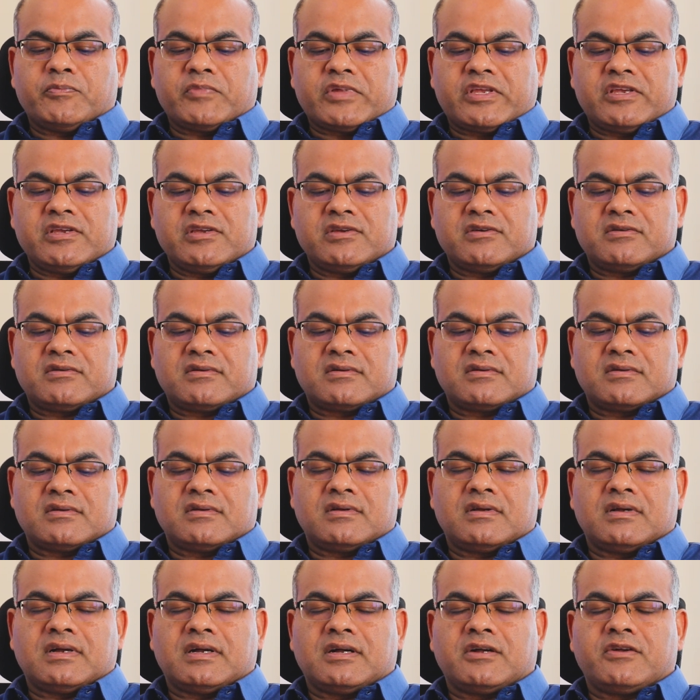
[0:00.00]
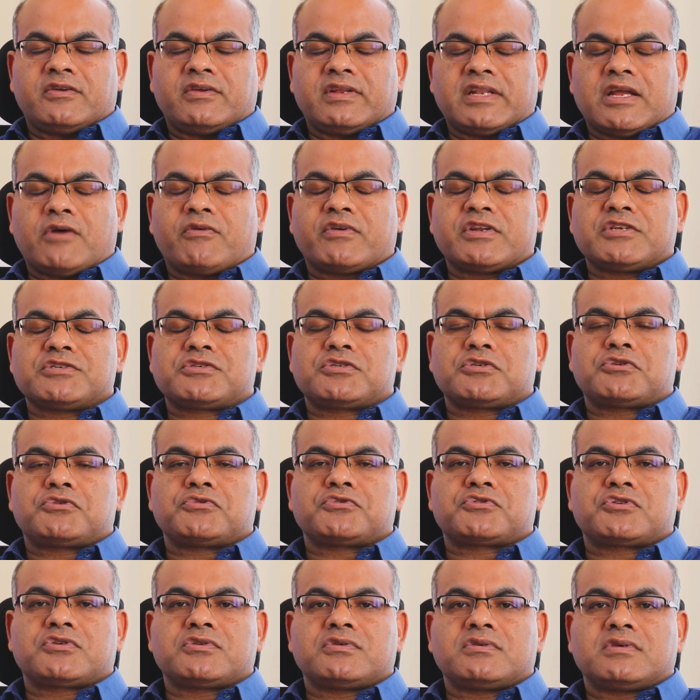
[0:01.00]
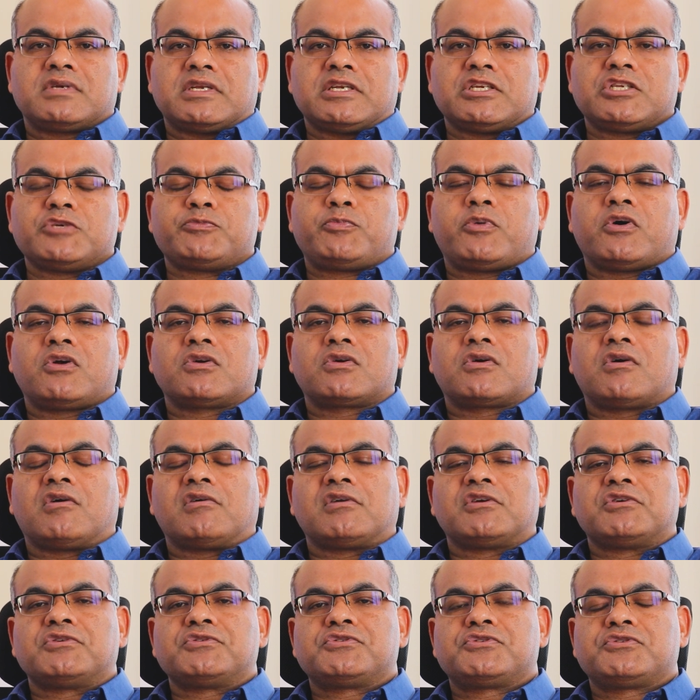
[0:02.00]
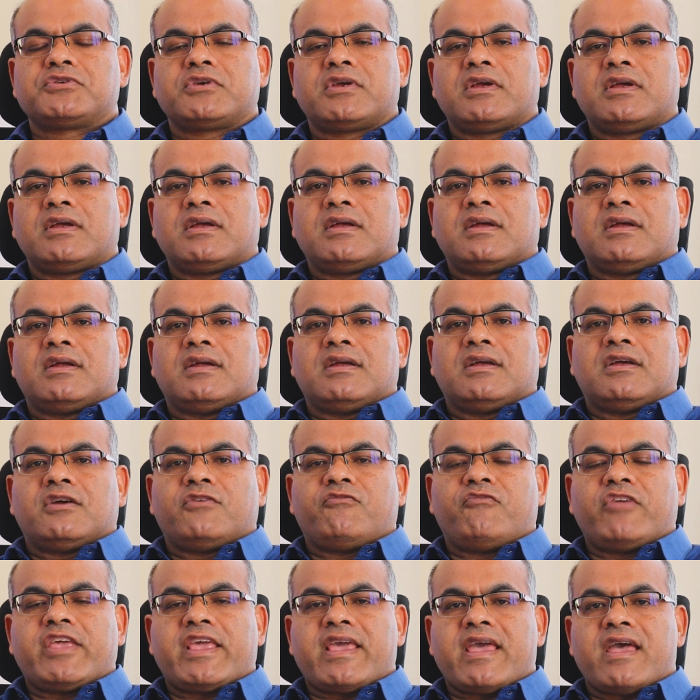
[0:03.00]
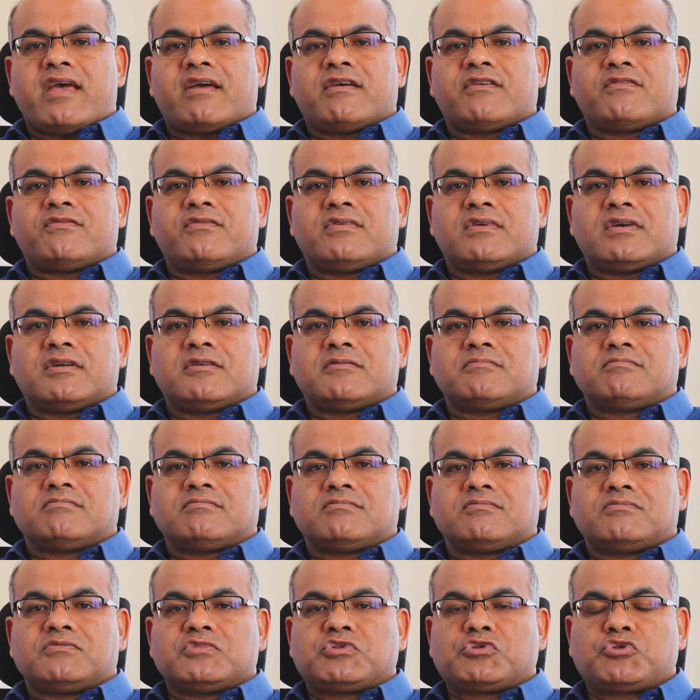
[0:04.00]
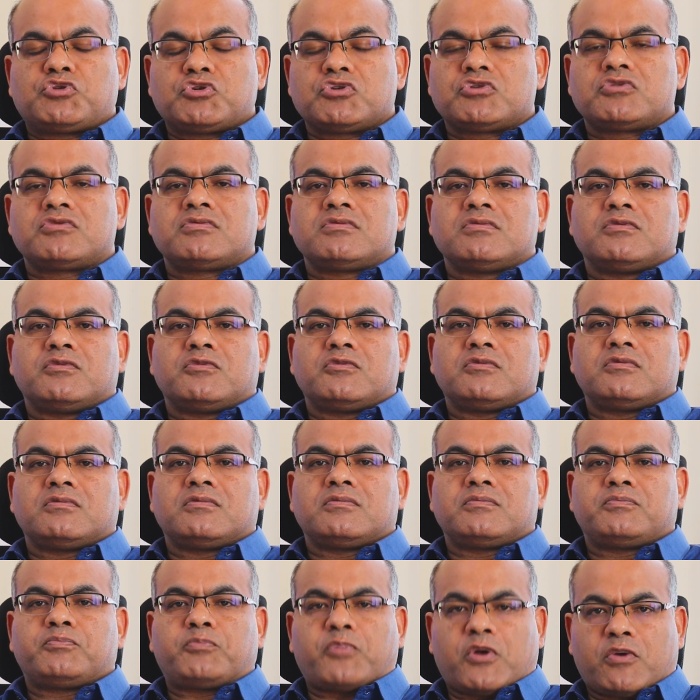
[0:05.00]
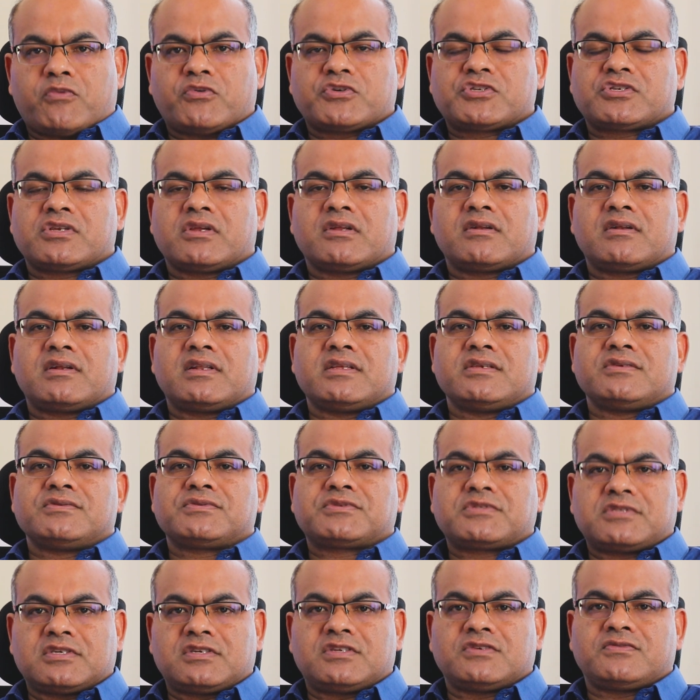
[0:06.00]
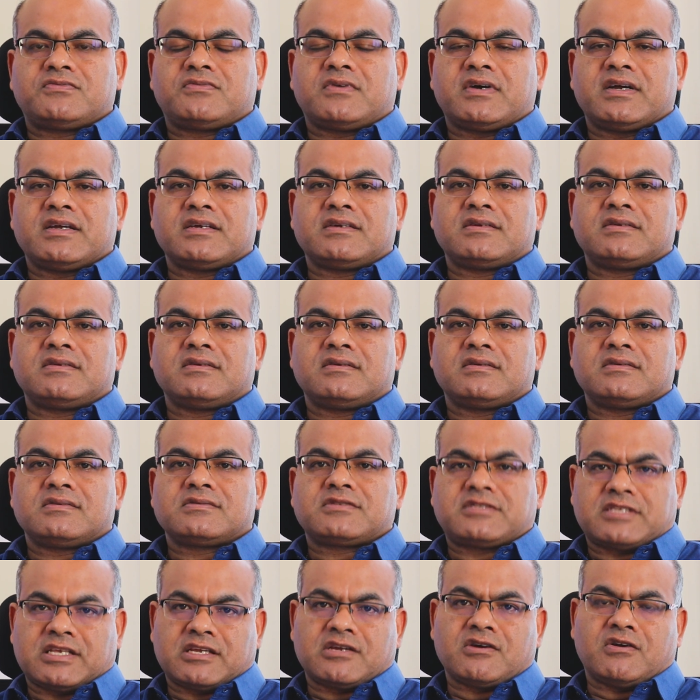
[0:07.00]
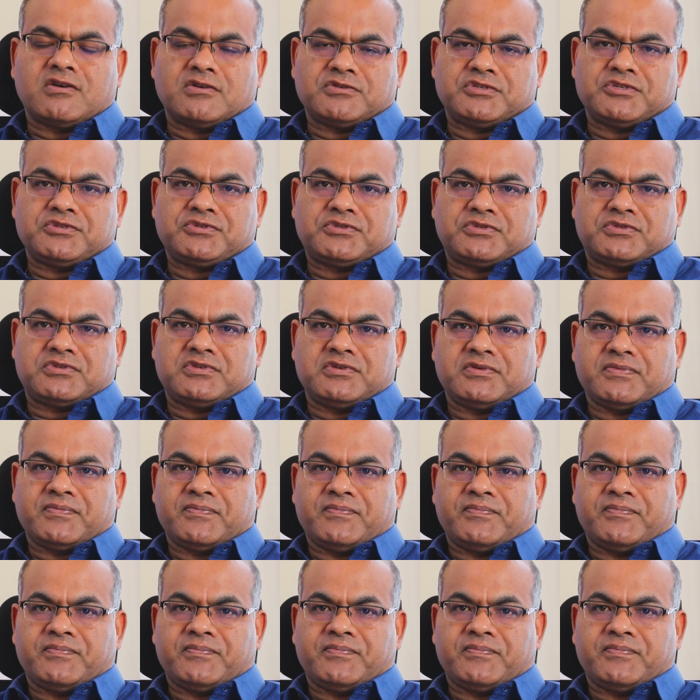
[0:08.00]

Here in our institution, in DePaul College, we have two professionally certified psychologists,